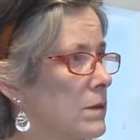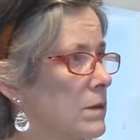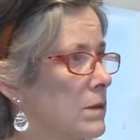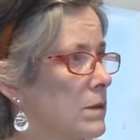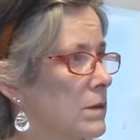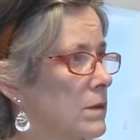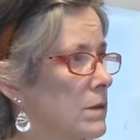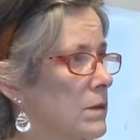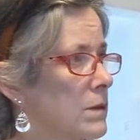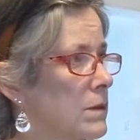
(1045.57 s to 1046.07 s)

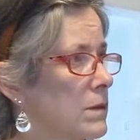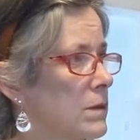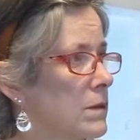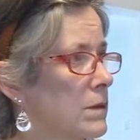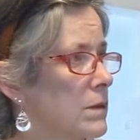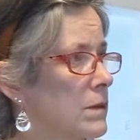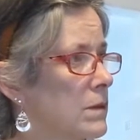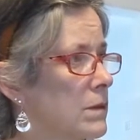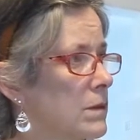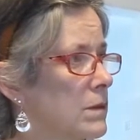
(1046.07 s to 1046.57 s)

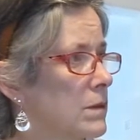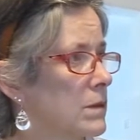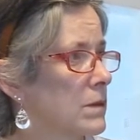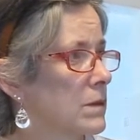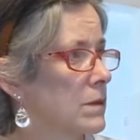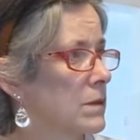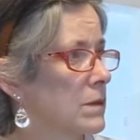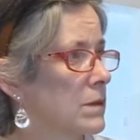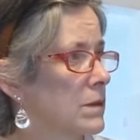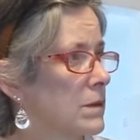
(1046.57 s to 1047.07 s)

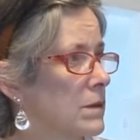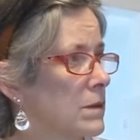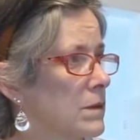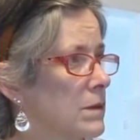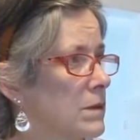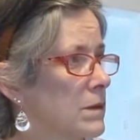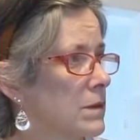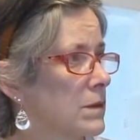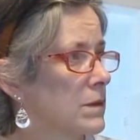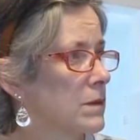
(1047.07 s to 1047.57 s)

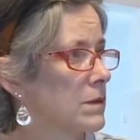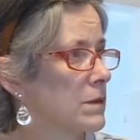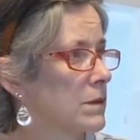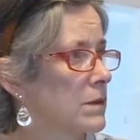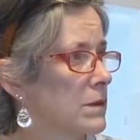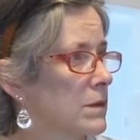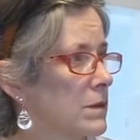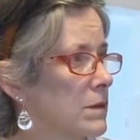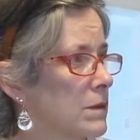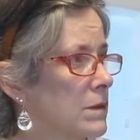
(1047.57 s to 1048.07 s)

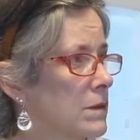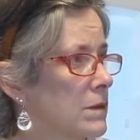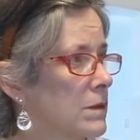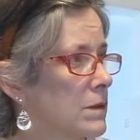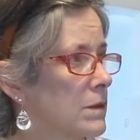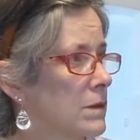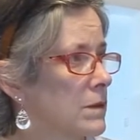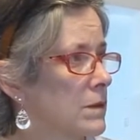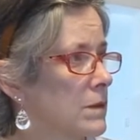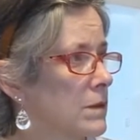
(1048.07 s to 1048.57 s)

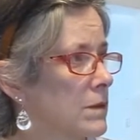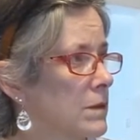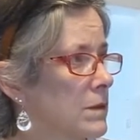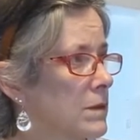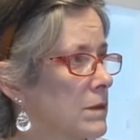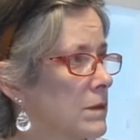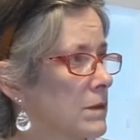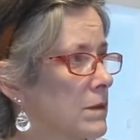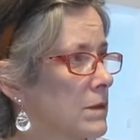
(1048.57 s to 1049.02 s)
[no speech]